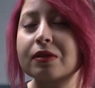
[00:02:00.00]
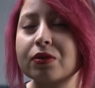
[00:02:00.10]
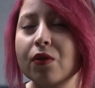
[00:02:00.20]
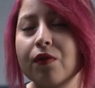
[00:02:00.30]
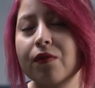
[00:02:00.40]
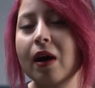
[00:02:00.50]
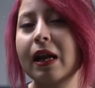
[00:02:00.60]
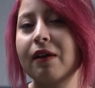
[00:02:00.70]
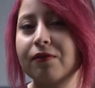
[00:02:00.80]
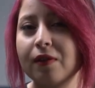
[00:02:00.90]
is so
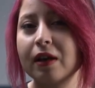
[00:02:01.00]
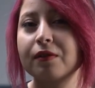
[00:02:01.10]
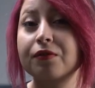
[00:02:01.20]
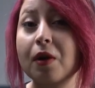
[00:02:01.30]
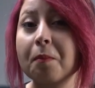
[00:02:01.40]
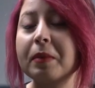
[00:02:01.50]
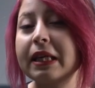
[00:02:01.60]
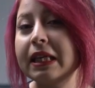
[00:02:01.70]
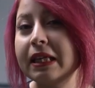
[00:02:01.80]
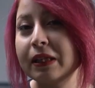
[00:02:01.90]
fun and funny from
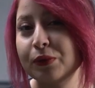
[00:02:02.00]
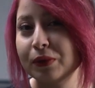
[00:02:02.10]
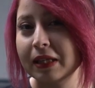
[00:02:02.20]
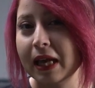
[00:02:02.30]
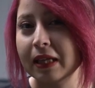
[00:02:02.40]
beginning to the